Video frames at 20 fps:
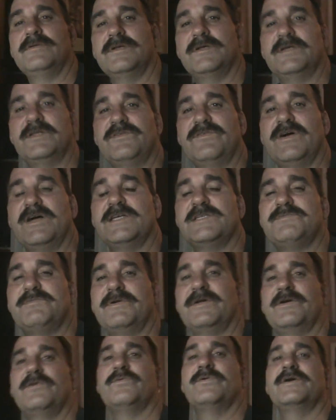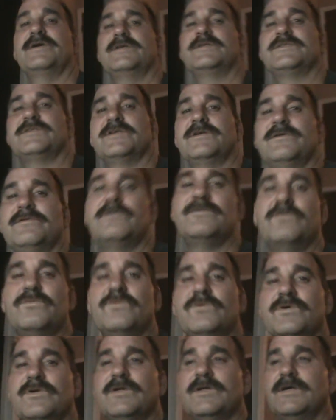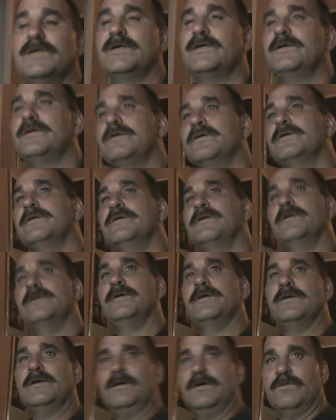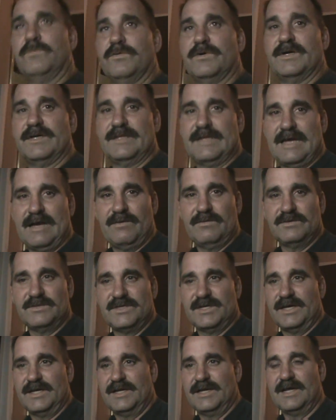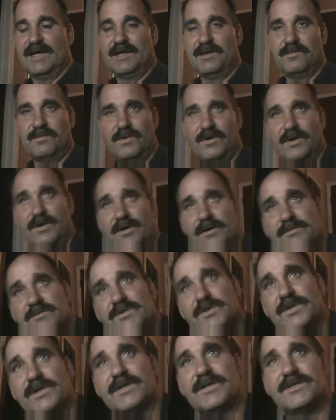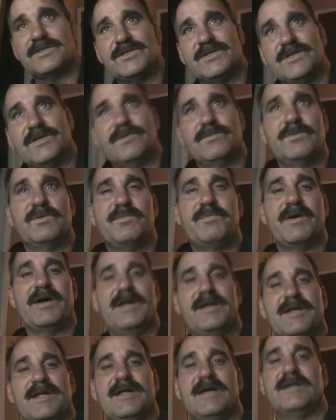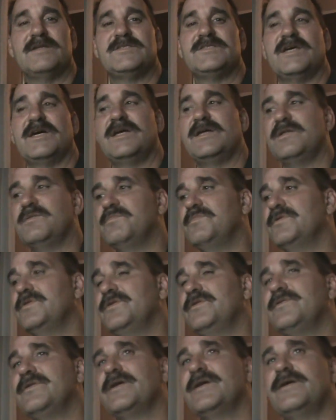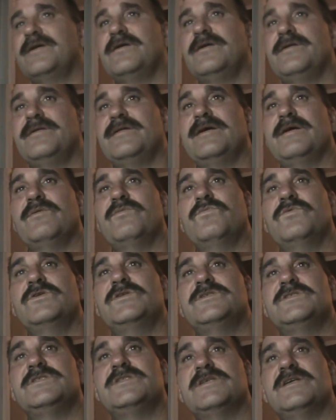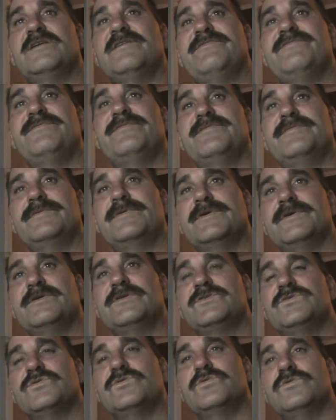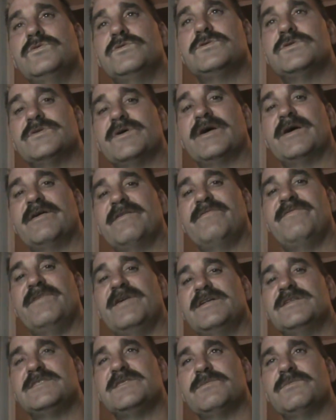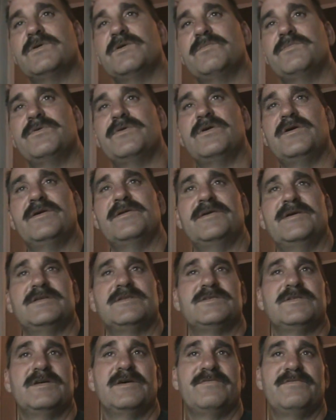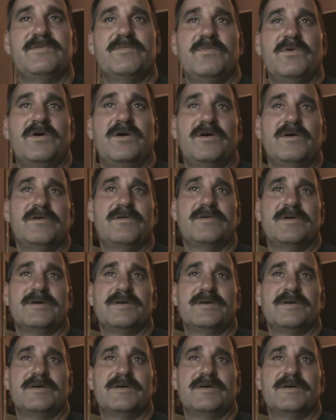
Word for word: It dries pretty quick. So we'll, uh, we'll get that one sanded down tomorrow. I'm sort of concerned with painting it outside of the booth. I got all that wood stuff, you know, the tools. So I got to find somewhere to put all that stuff tomorrow.